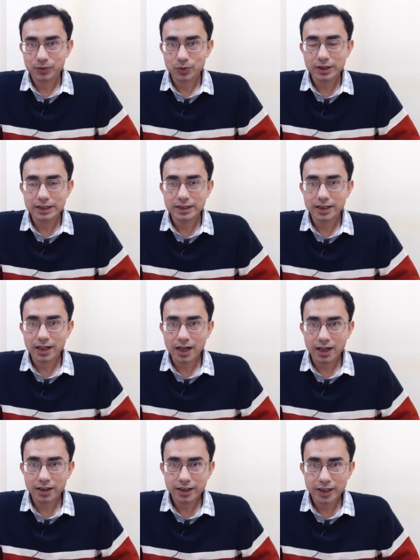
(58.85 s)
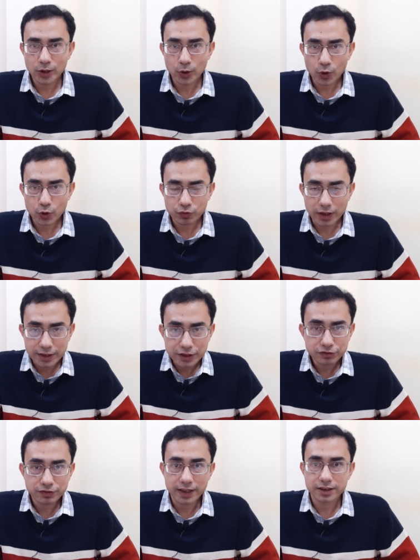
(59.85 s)
Okay, there are a lot of
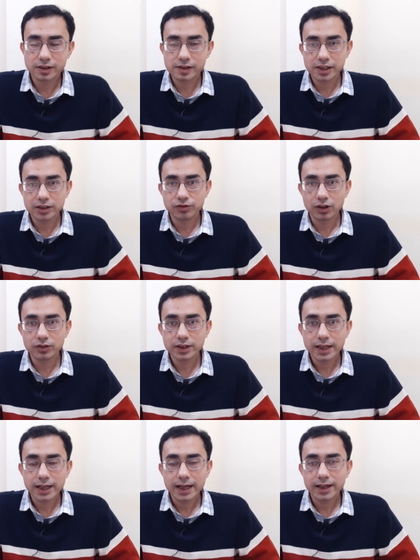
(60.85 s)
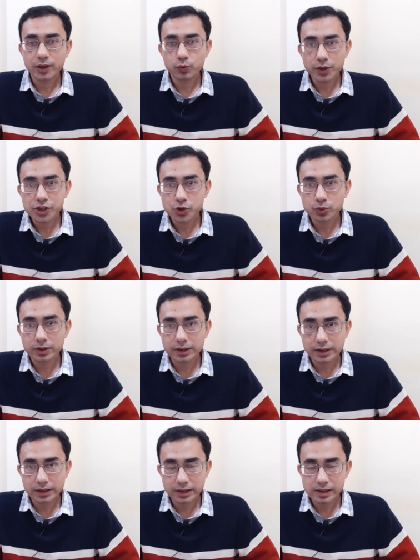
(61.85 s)
other factors involved and I wish to
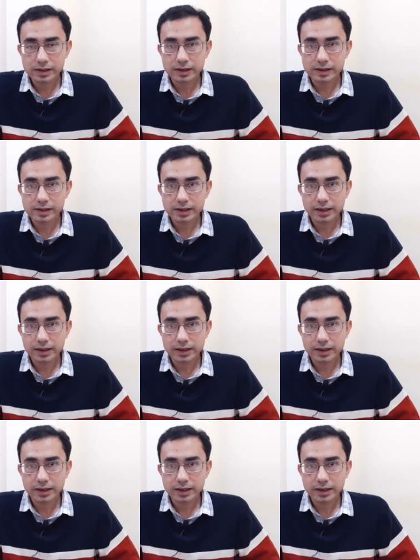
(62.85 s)
discuss